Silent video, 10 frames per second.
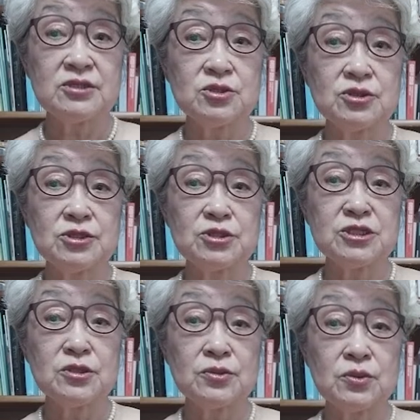to the
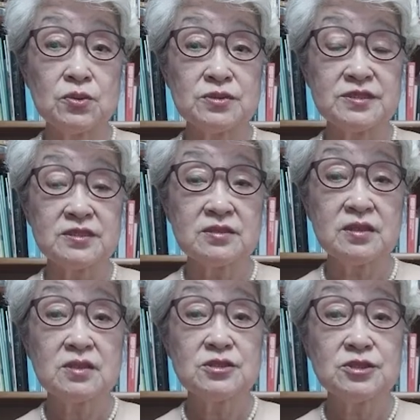gender roles,
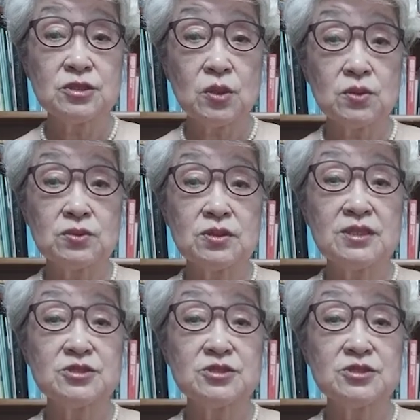so